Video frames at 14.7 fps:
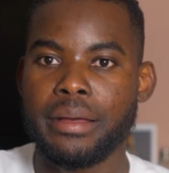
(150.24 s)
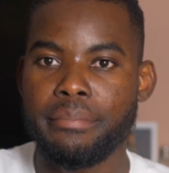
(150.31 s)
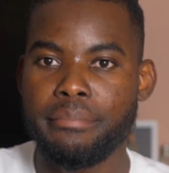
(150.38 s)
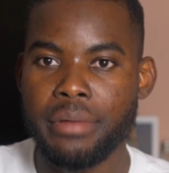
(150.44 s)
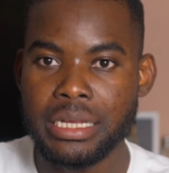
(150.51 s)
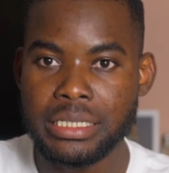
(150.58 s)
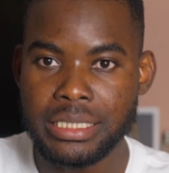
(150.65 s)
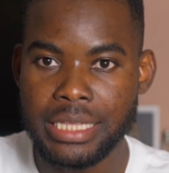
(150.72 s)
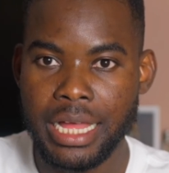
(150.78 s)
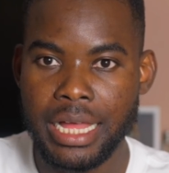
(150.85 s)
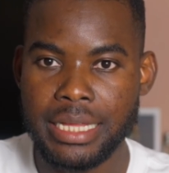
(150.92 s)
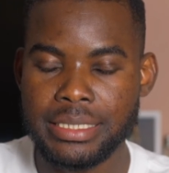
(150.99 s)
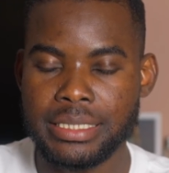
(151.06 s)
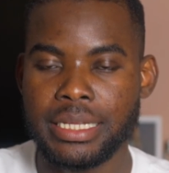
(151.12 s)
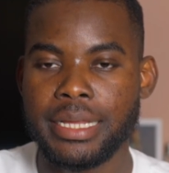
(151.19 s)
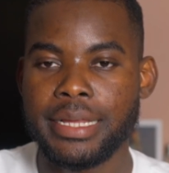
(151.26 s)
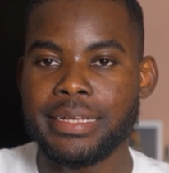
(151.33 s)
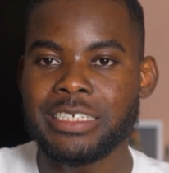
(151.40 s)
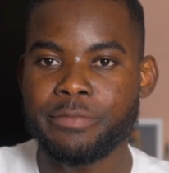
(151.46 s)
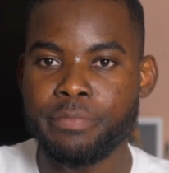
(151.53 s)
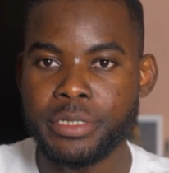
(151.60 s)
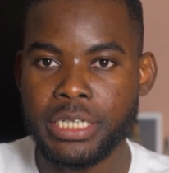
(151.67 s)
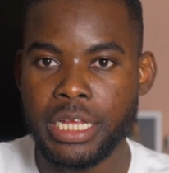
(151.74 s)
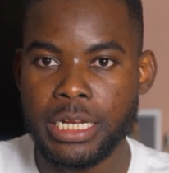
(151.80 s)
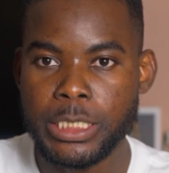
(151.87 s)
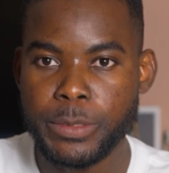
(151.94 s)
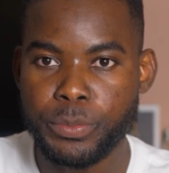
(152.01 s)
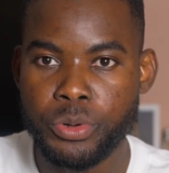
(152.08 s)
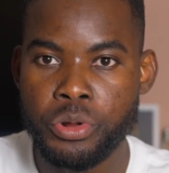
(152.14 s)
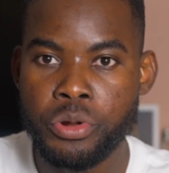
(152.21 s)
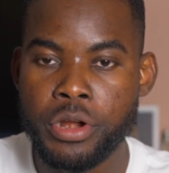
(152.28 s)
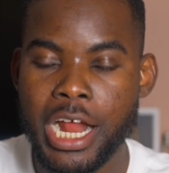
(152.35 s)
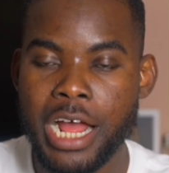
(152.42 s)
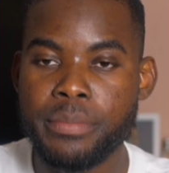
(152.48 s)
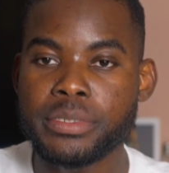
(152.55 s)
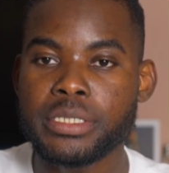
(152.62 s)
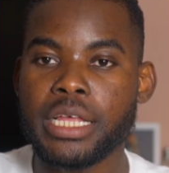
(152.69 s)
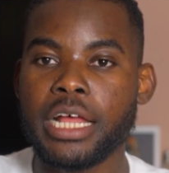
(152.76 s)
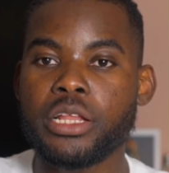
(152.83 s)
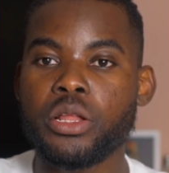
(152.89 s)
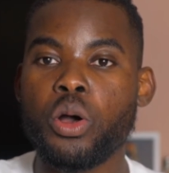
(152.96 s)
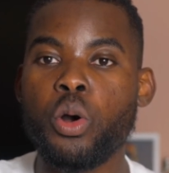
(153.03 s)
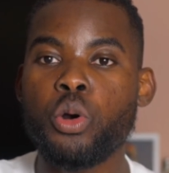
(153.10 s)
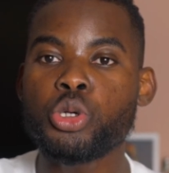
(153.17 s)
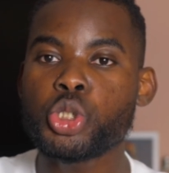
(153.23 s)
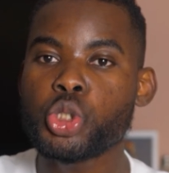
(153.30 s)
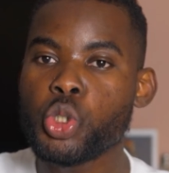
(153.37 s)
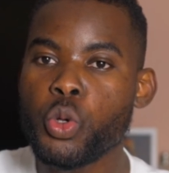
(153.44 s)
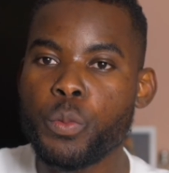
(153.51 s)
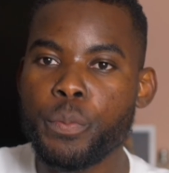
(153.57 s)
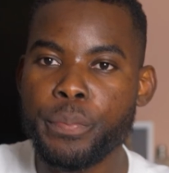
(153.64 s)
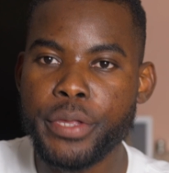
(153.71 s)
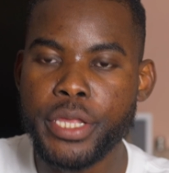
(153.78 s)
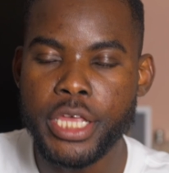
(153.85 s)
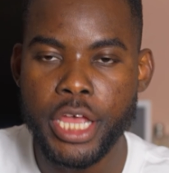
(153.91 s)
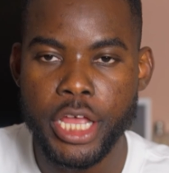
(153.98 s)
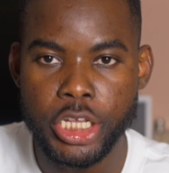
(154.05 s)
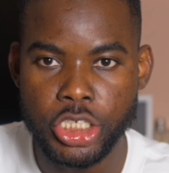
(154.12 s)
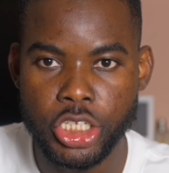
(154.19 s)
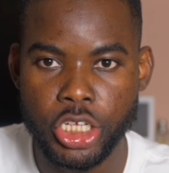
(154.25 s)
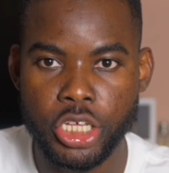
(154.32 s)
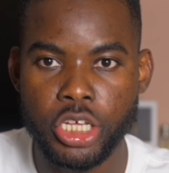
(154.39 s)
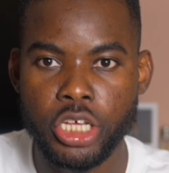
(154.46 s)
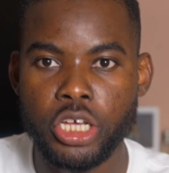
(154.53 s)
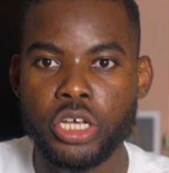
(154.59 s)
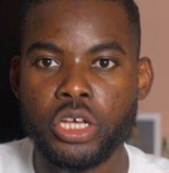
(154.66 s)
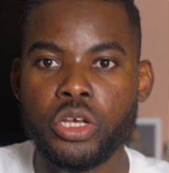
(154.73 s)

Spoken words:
master's, specialist programs, and also PhD.